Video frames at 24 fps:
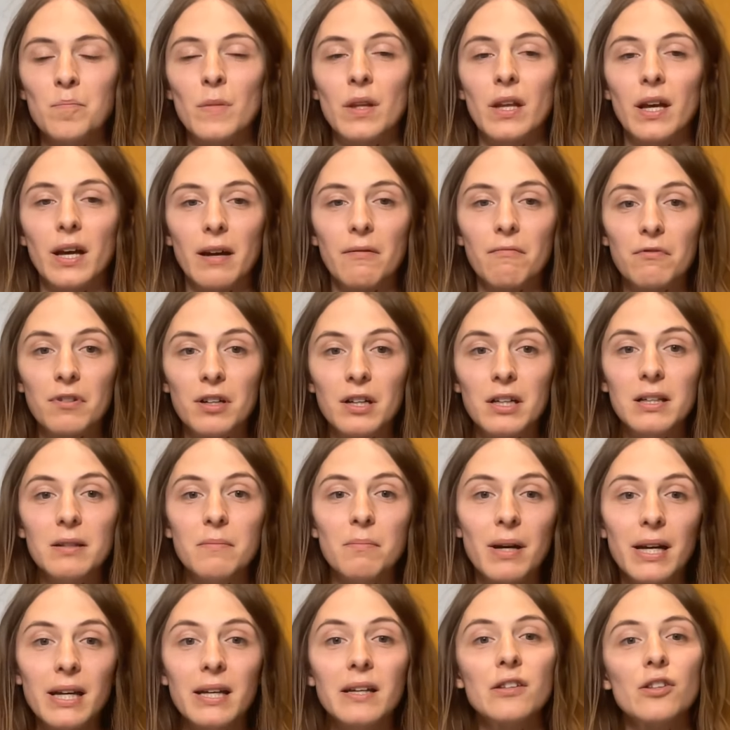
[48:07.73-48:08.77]
and really
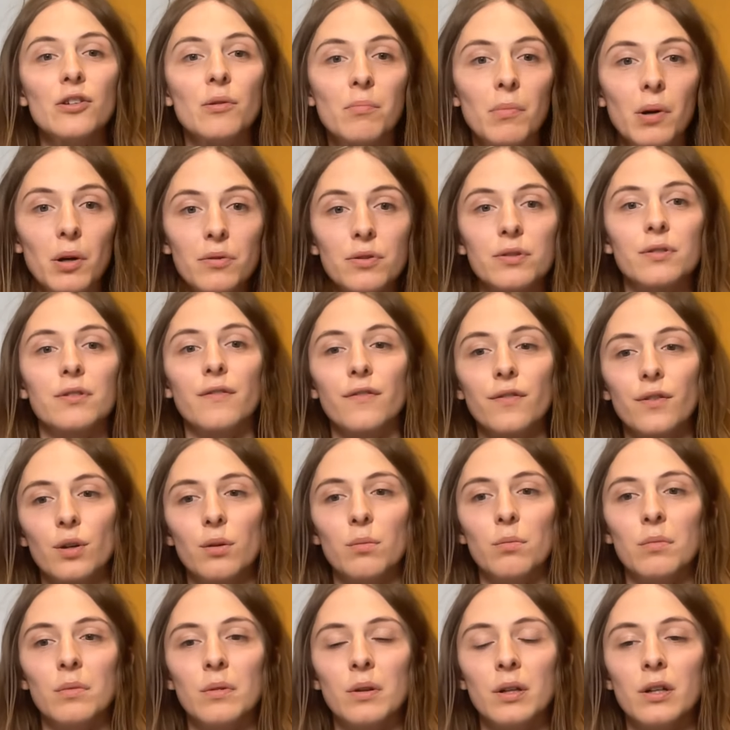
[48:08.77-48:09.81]
making the most of them
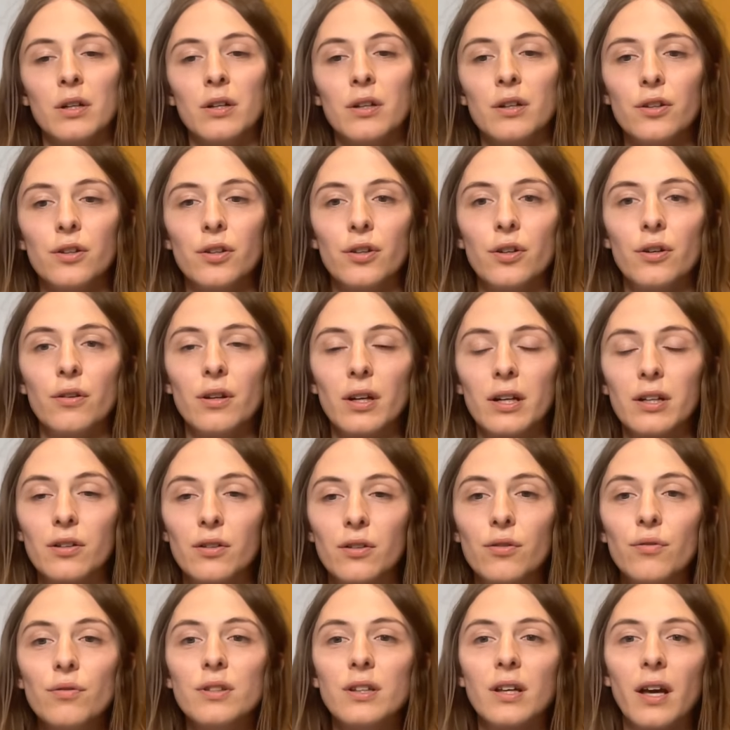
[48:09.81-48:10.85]
you know like
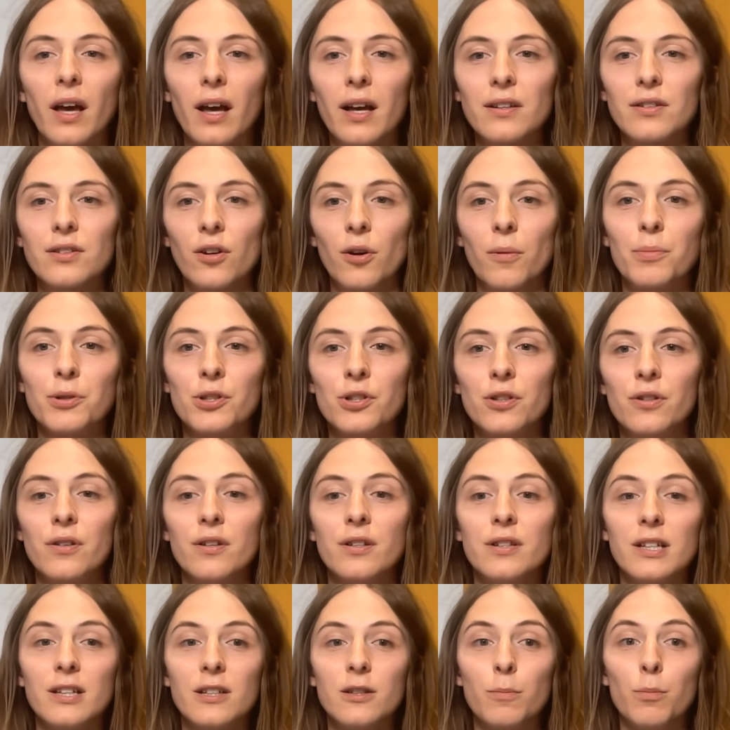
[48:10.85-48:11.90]
using it as an
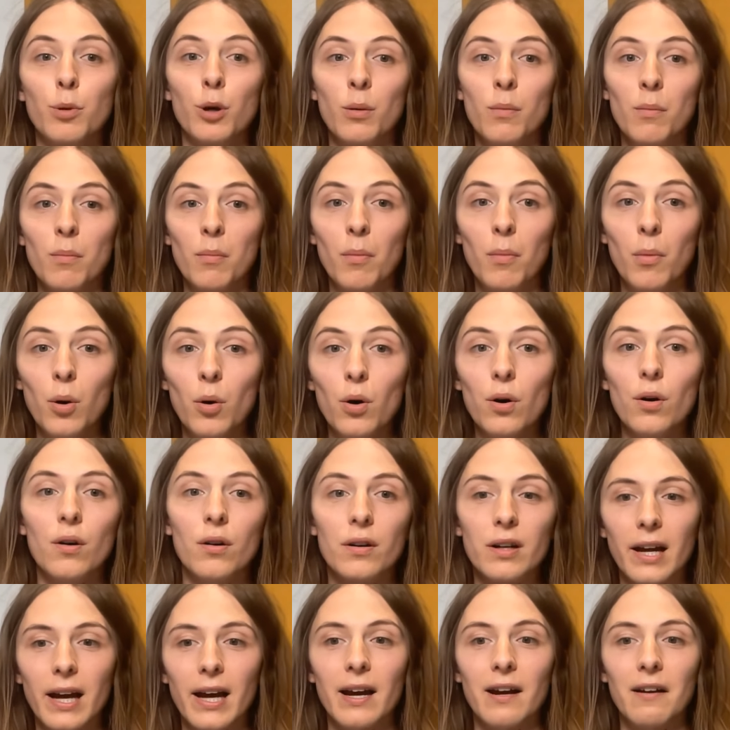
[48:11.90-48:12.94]
opportunity to put more
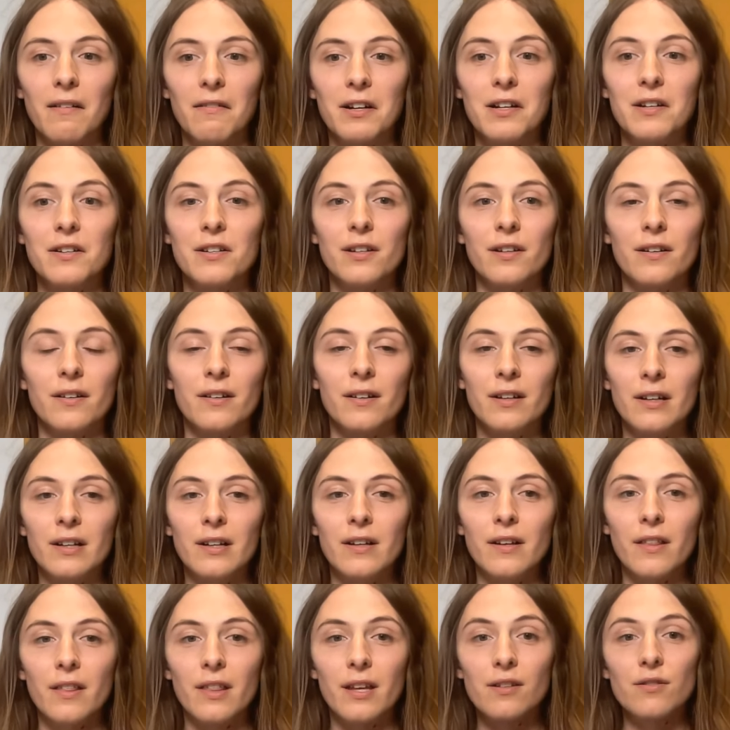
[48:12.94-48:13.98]
care into
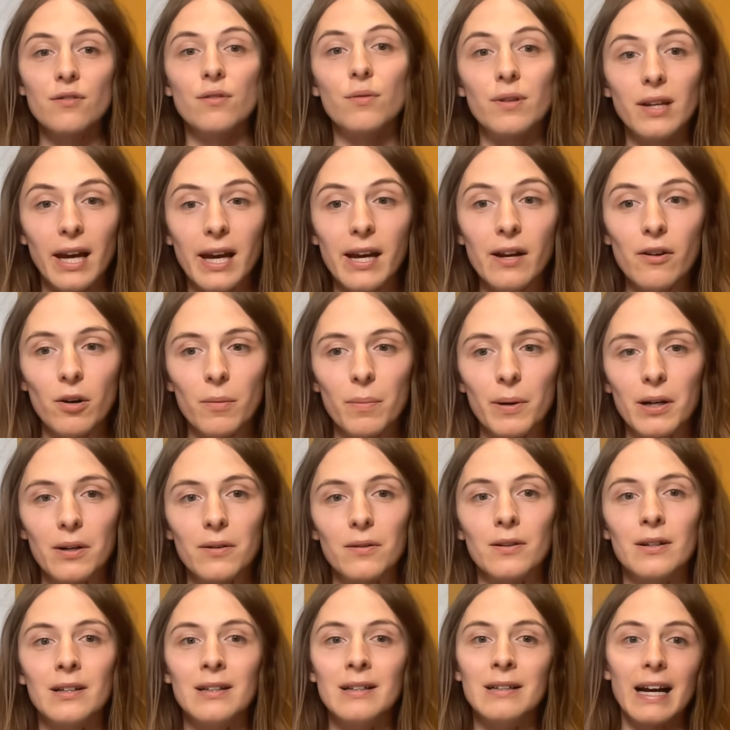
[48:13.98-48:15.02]
things you care about
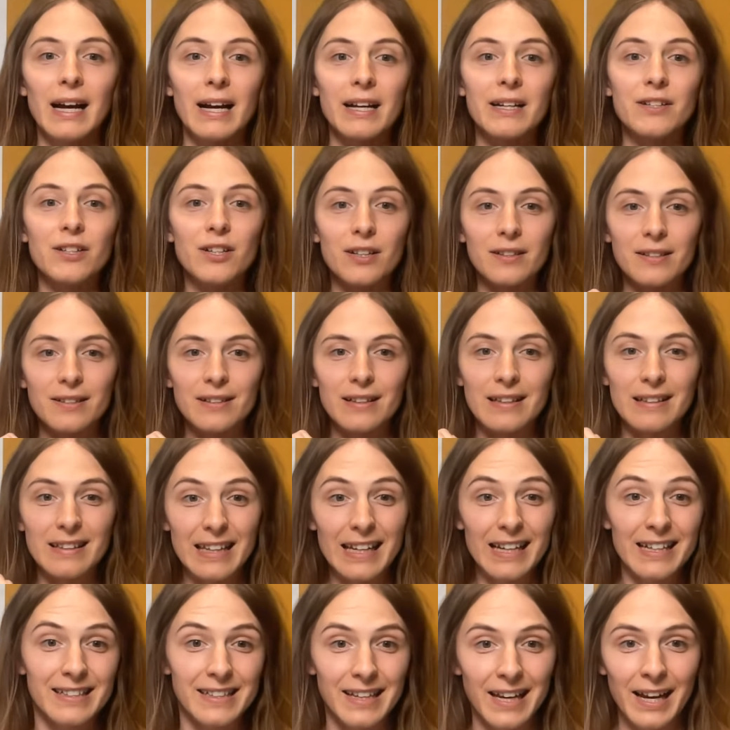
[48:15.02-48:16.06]
and just
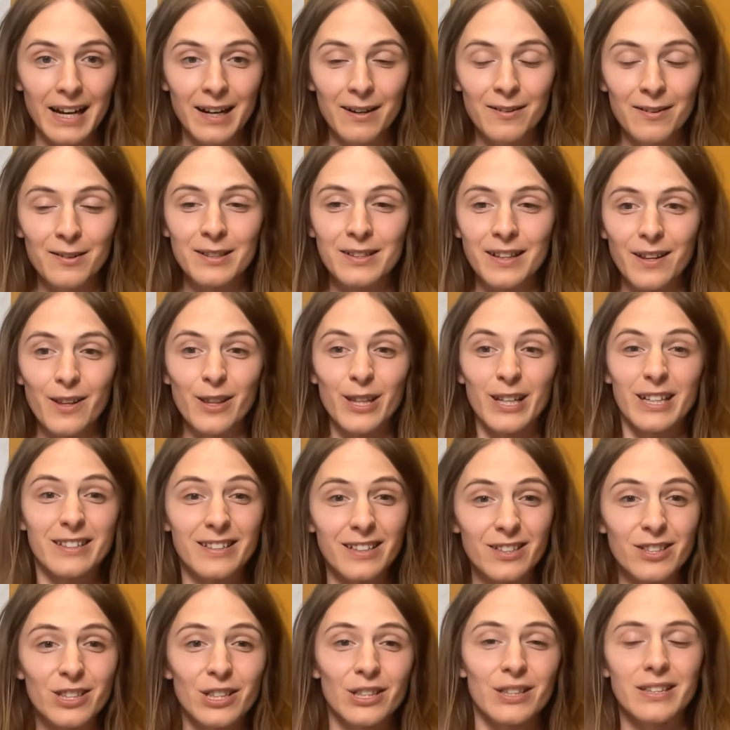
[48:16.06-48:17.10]
less care into the things that
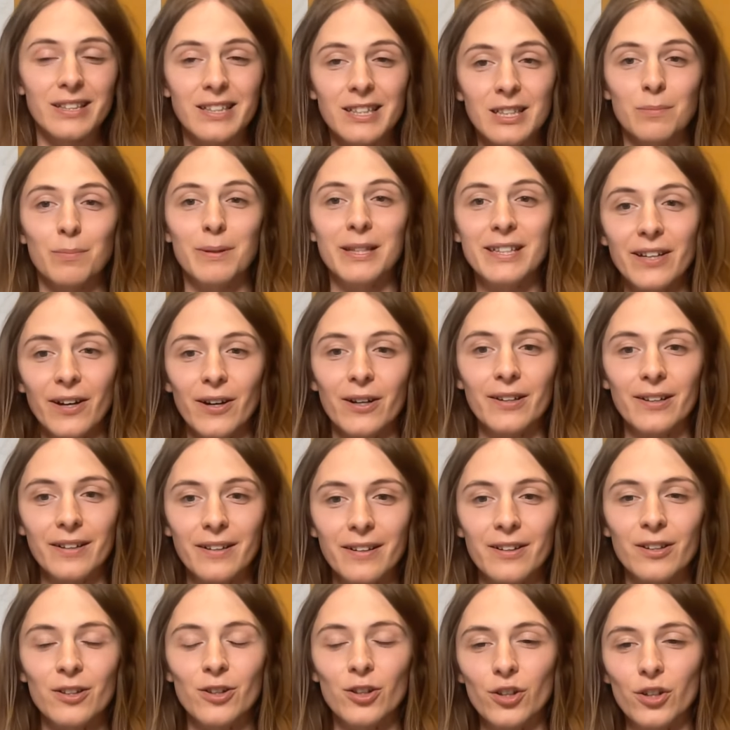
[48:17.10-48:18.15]
just need to be done
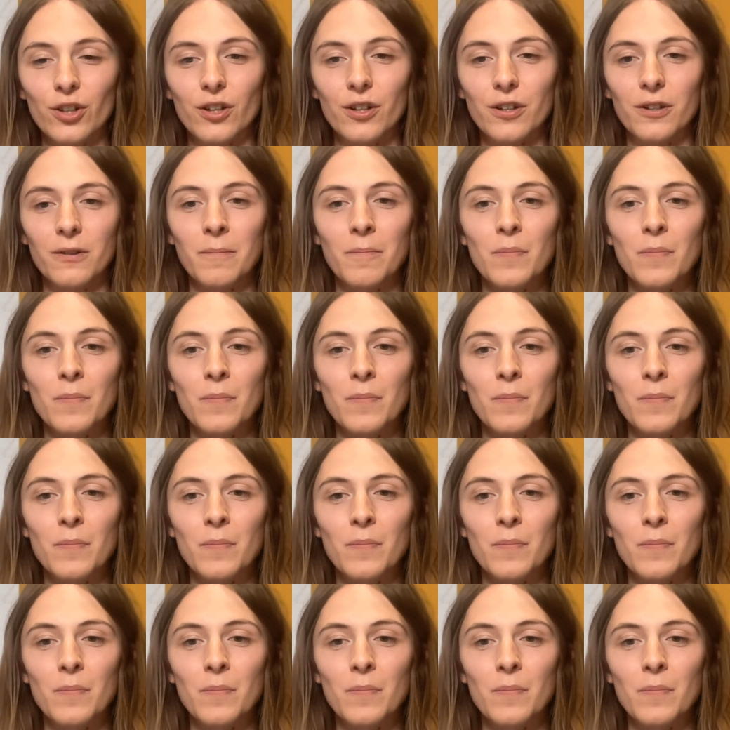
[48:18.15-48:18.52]
you know